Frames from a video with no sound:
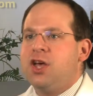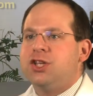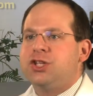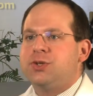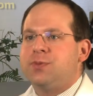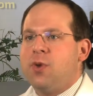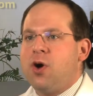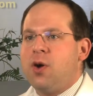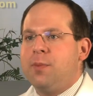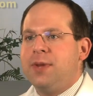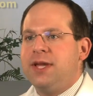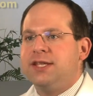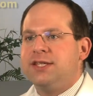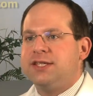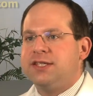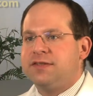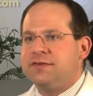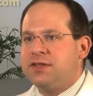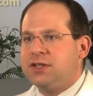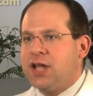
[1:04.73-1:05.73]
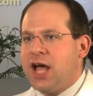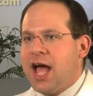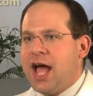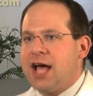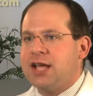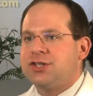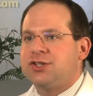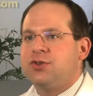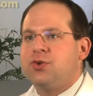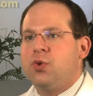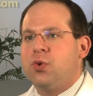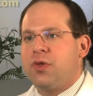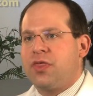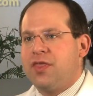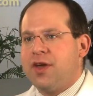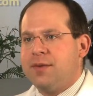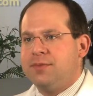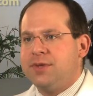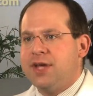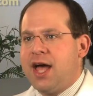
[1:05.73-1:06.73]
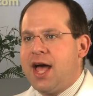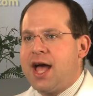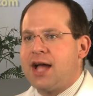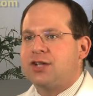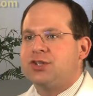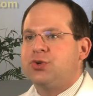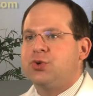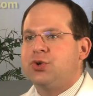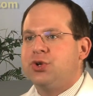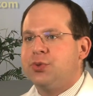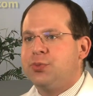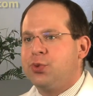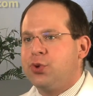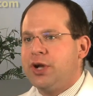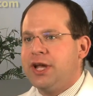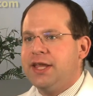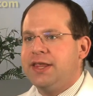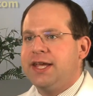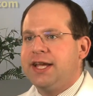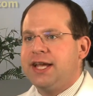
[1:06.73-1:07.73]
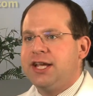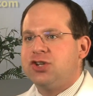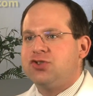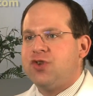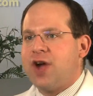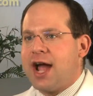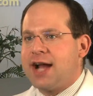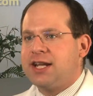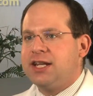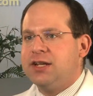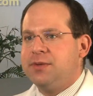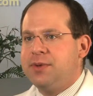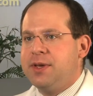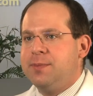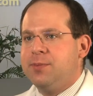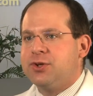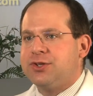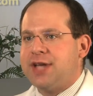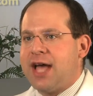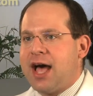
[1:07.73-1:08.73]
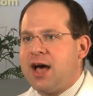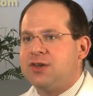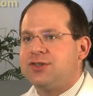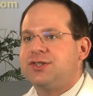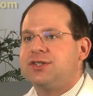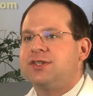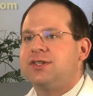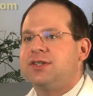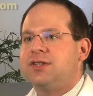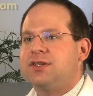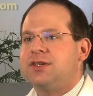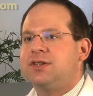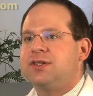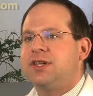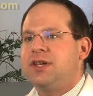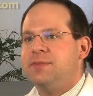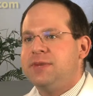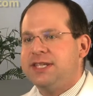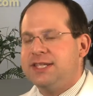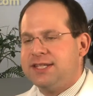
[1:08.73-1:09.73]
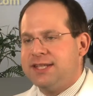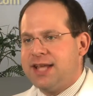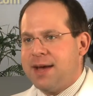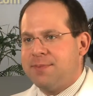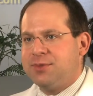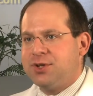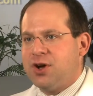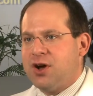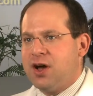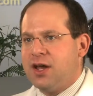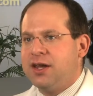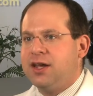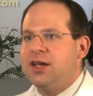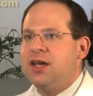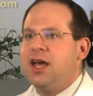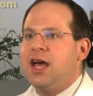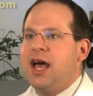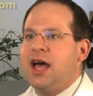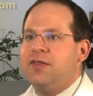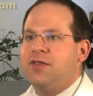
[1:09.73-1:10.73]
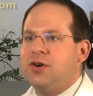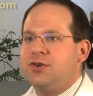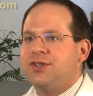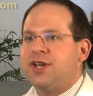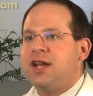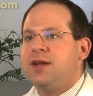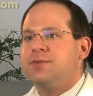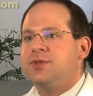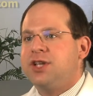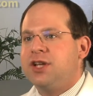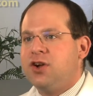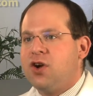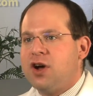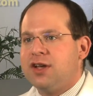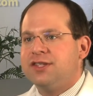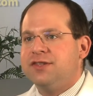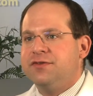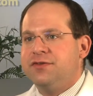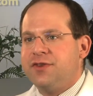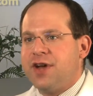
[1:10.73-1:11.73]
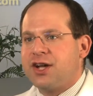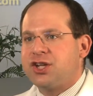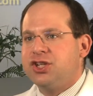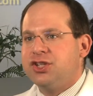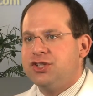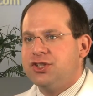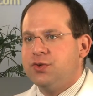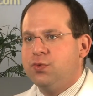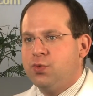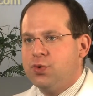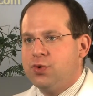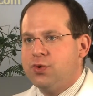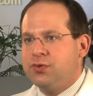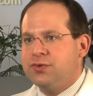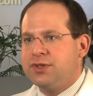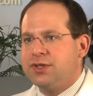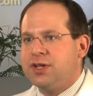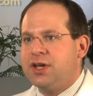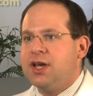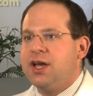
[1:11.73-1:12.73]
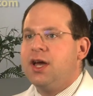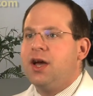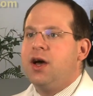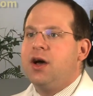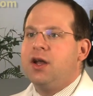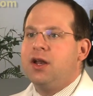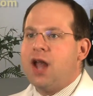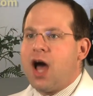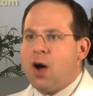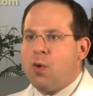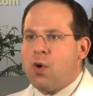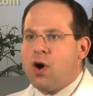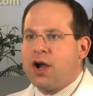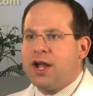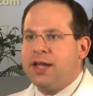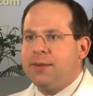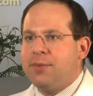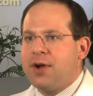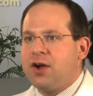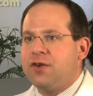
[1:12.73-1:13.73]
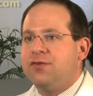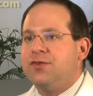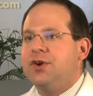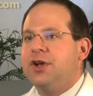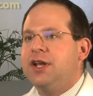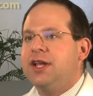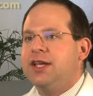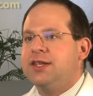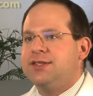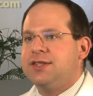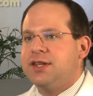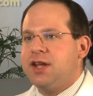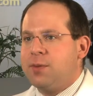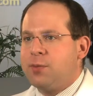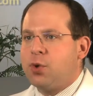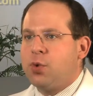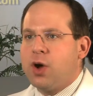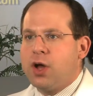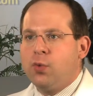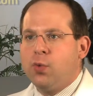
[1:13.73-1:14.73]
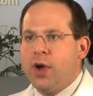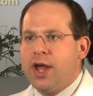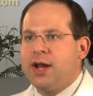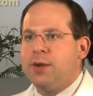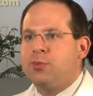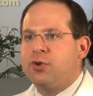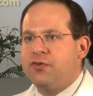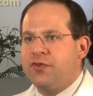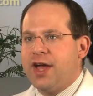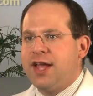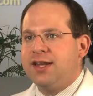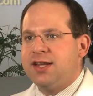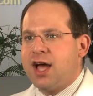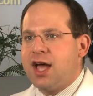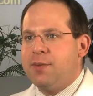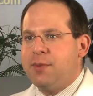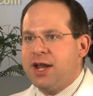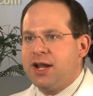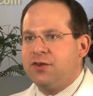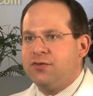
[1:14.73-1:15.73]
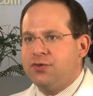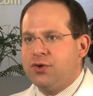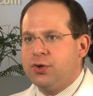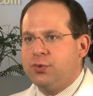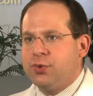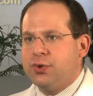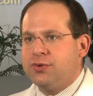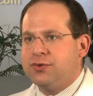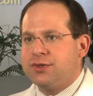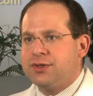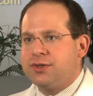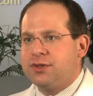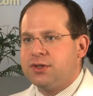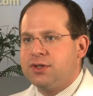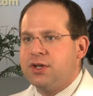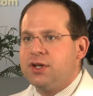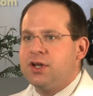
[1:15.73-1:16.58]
Small pieces of glass or thumbtacks or debris that get tracked into people's house can be stepped on, and those items can cause infections and wounds. Not walking barefoot is the #1 way to prevent diabetic foot wounds,